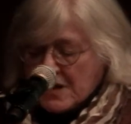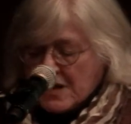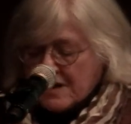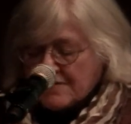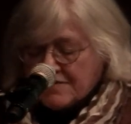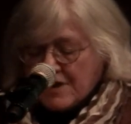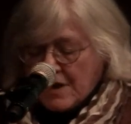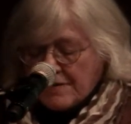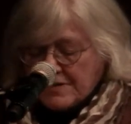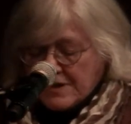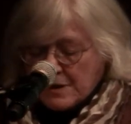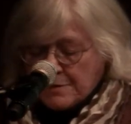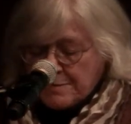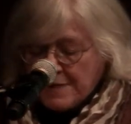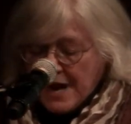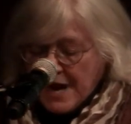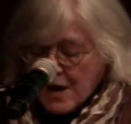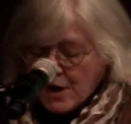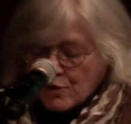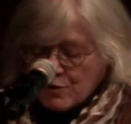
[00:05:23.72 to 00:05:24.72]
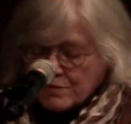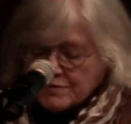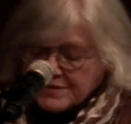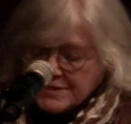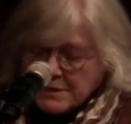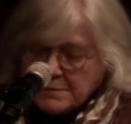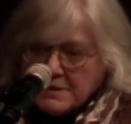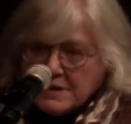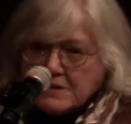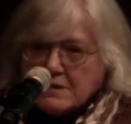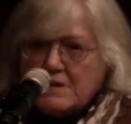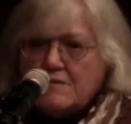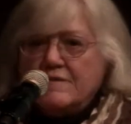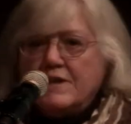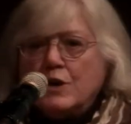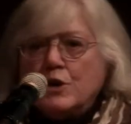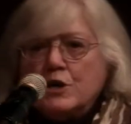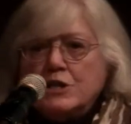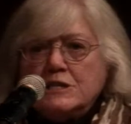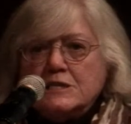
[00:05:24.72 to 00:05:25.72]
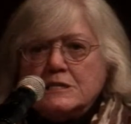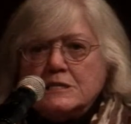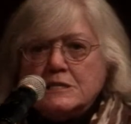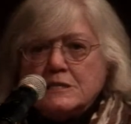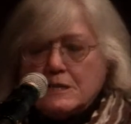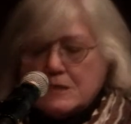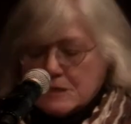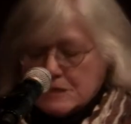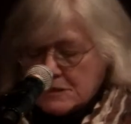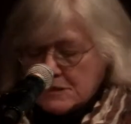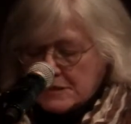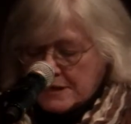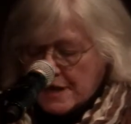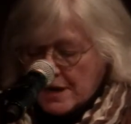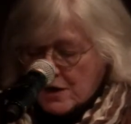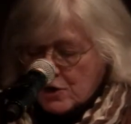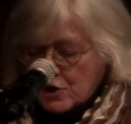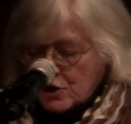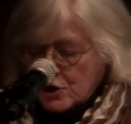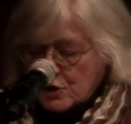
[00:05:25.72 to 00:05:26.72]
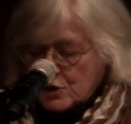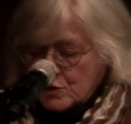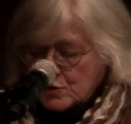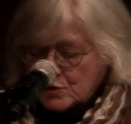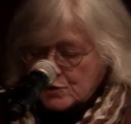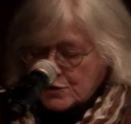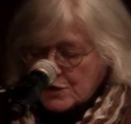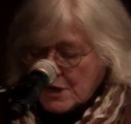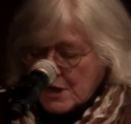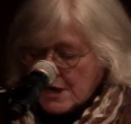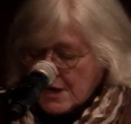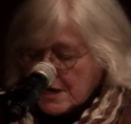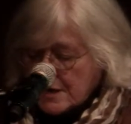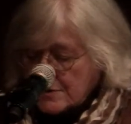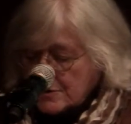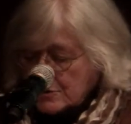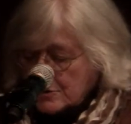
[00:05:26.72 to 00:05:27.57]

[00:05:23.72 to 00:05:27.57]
involving a pair of seemingly very distinct scenarios in the